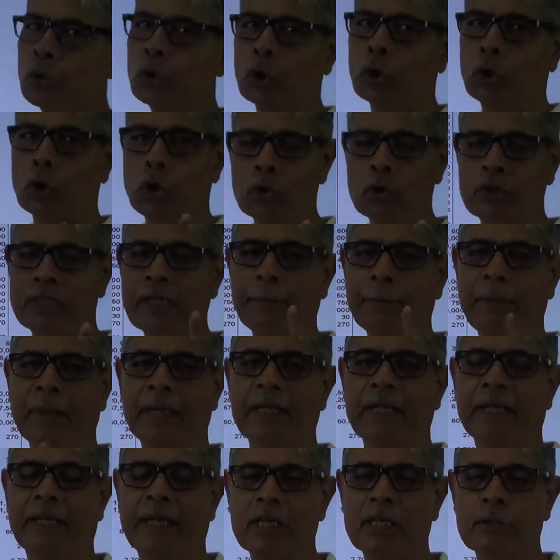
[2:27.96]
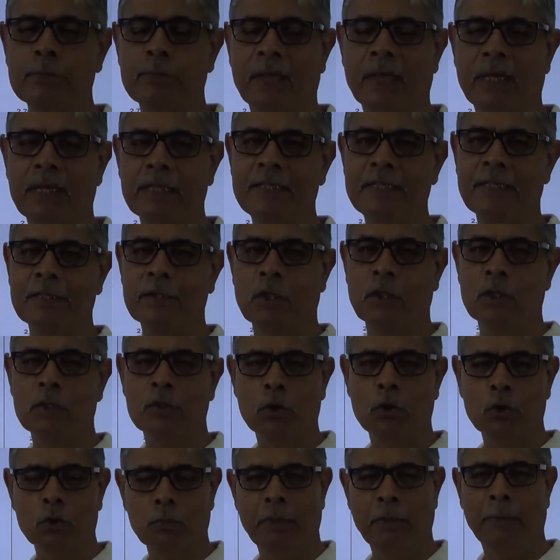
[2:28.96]
Closing petty cash balance is
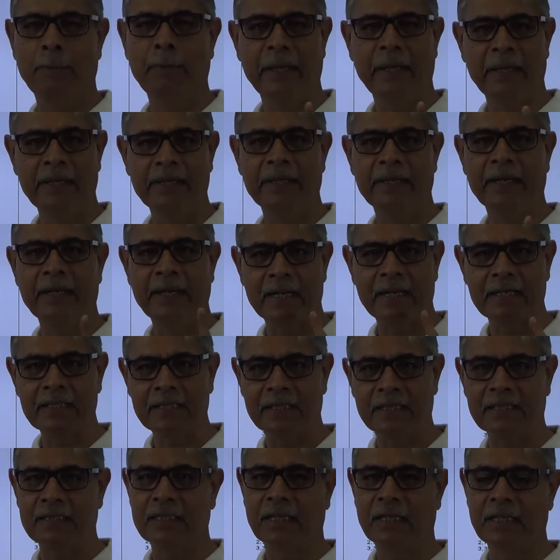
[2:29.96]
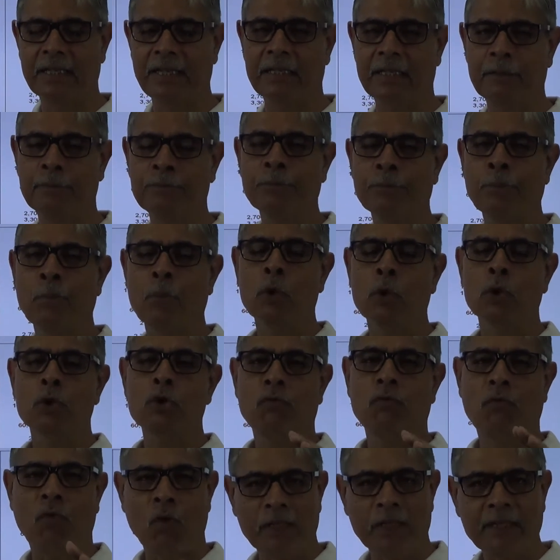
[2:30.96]
also to be maintained at 600. So
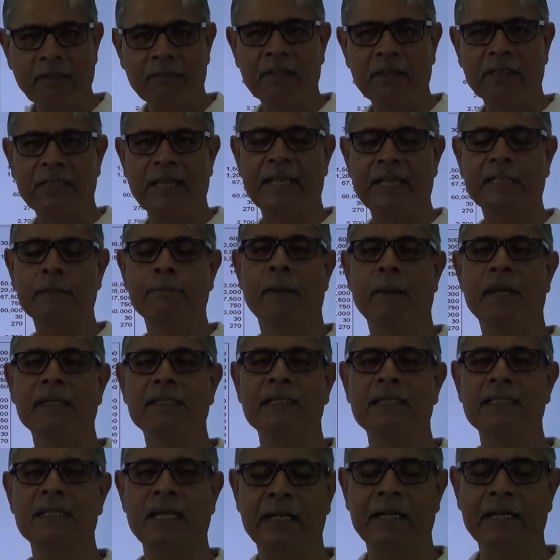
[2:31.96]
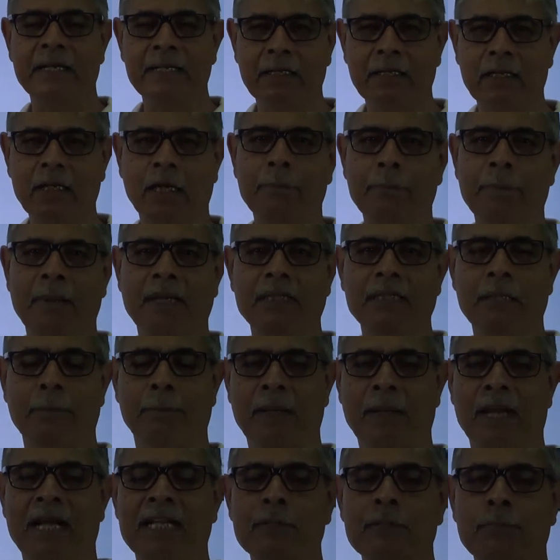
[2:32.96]
whatever the expenses are incurred by the
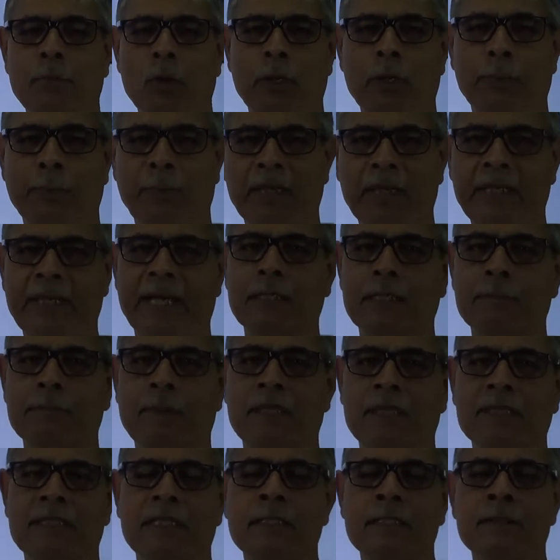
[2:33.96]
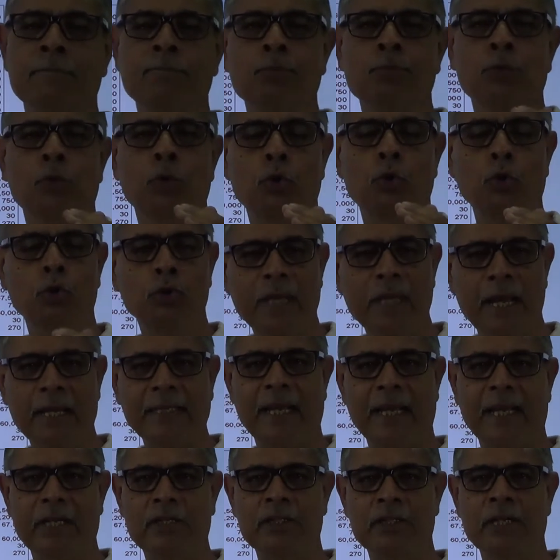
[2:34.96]
branch for petty expenses, to that
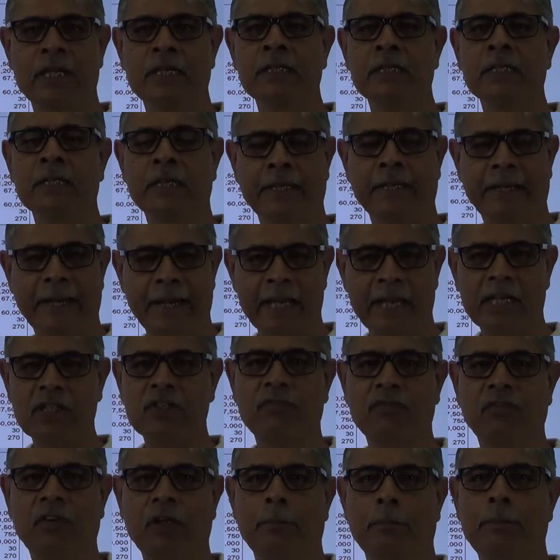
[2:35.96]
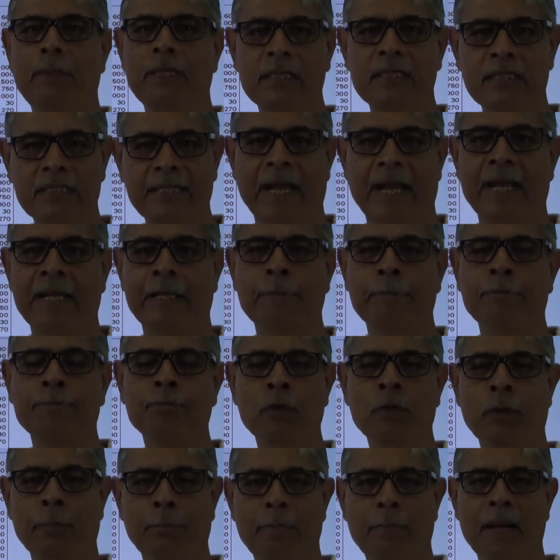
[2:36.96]
extent, cash will be
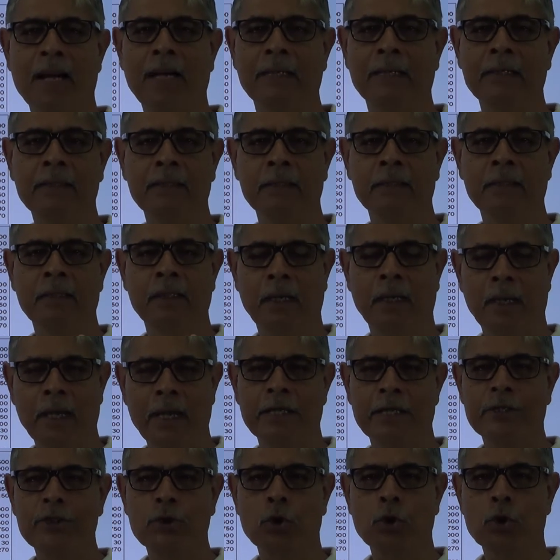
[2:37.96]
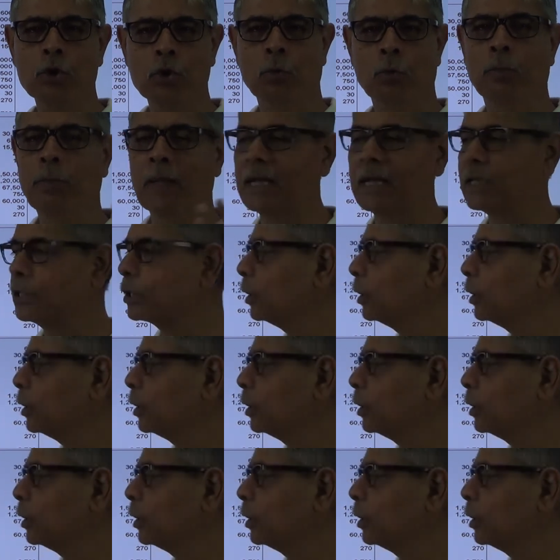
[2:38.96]
sent by HO to branch.